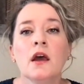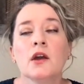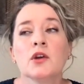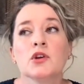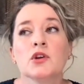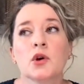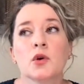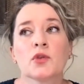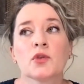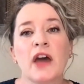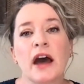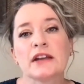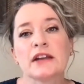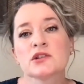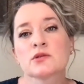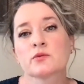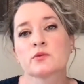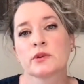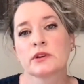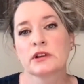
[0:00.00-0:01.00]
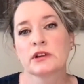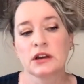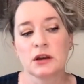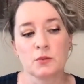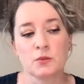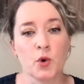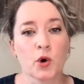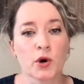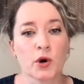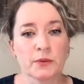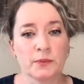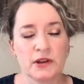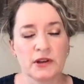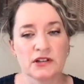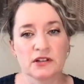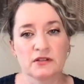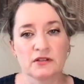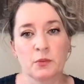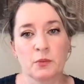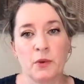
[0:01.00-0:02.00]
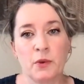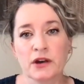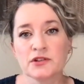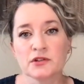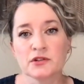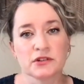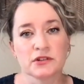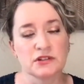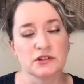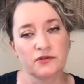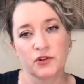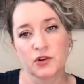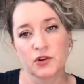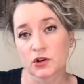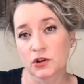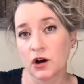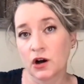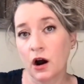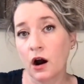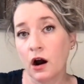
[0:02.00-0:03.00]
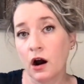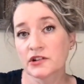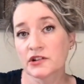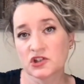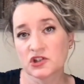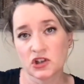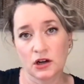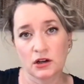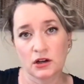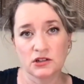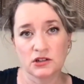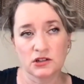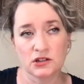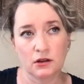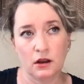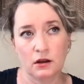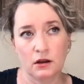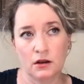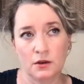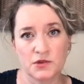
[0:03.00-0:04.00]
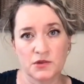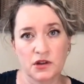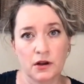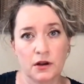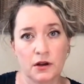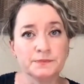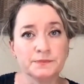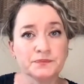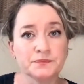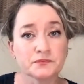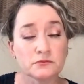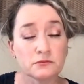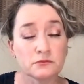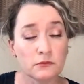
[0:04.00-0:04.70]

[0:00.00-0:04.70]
That's really an important piece of the puzzle is if your car's check engine light comes on,